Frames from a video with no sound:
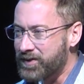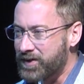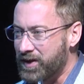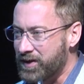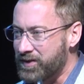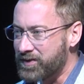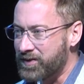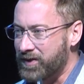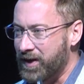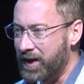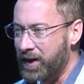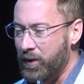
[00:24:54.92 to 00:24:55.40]

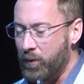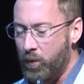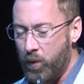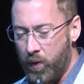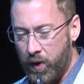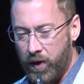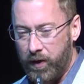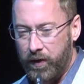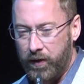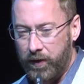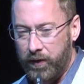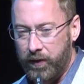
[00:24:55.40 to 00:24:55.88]
is just
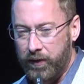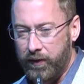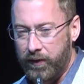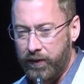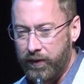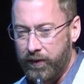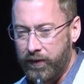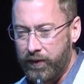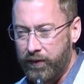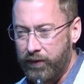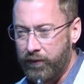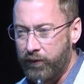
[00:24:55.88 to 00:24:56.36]
a
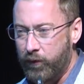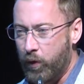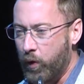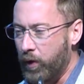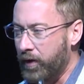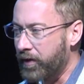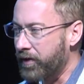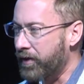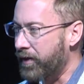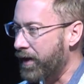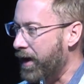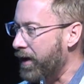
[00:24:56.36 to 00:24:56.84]
word
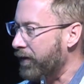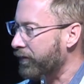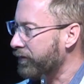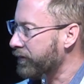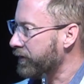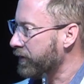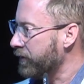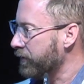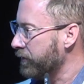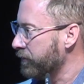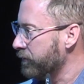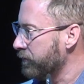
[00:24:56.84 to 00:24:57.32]
for
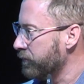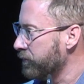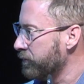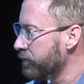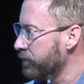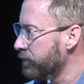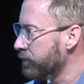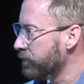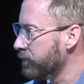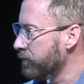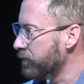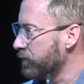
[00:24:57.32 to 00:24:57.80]
theft.
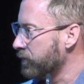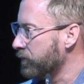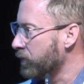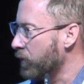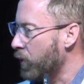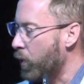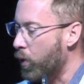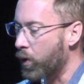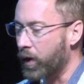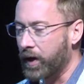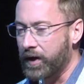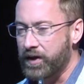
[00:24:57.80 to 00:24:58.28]

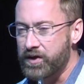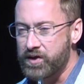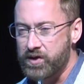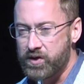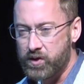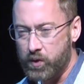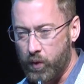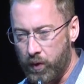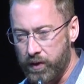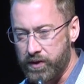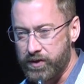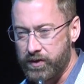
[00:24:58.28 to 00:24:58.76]
or
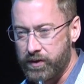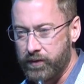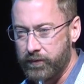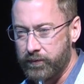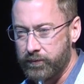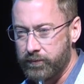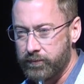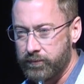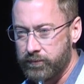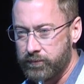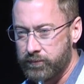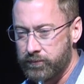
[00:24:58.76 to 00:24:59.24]

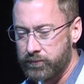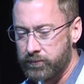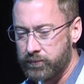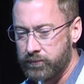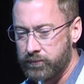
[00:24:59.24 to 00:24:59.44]
extortion.